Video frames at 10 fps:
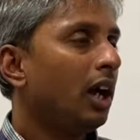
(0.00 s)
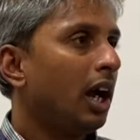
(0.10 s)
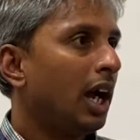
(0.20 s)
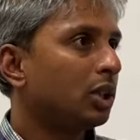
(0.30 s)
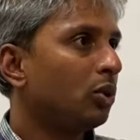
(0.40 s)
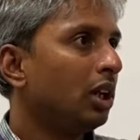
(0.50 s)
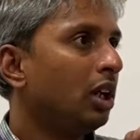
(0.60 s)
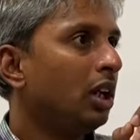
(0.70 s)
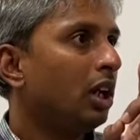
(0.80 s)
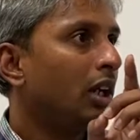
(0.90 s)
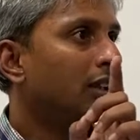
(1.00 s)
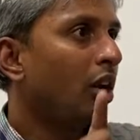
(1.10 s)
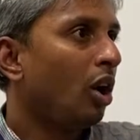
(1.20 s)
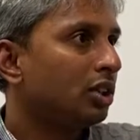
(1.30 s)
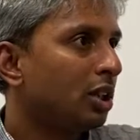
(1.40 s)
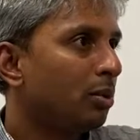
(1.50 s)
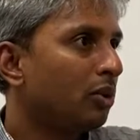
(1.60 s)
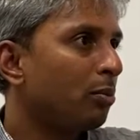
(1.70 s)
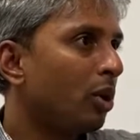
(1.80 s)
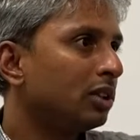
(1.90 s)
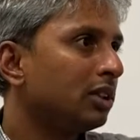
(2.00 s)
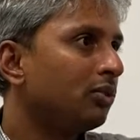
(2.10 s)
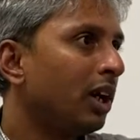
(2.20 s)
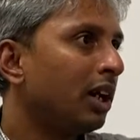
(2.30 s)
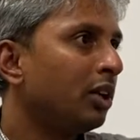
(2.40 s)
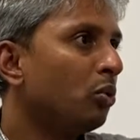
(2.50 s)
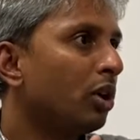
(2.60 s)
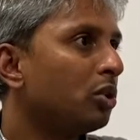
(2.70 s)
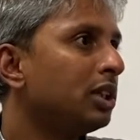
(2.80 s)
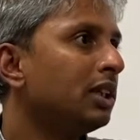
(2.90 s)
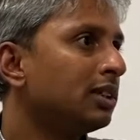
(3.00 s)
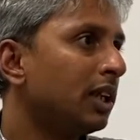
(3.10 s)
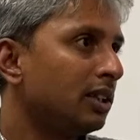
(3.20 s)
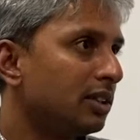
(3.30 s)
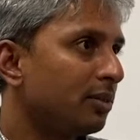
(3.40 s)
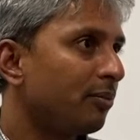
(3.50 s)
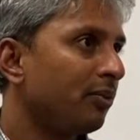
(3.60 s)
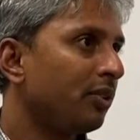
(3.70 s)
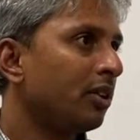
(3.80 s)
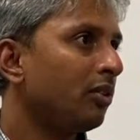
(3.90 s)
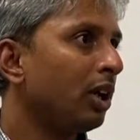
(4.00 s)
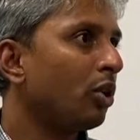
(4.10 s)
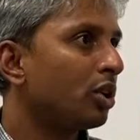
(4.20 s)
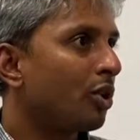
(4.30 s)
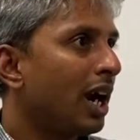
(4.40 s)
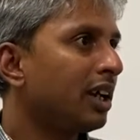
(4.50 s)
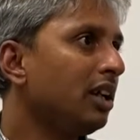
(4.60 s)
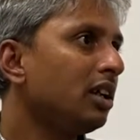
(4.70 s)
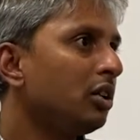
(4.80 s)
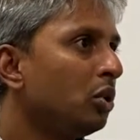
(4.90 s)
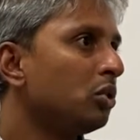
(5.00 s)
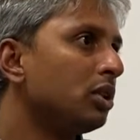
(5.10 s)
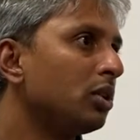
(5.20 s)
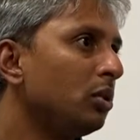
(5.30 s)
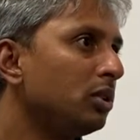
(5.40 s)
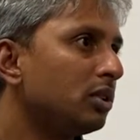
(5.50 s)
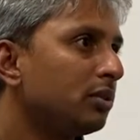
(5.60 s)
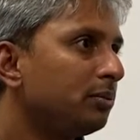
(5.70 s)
actually in the last step of the process where you want to see the sales. Where you are tracking, you use the tools.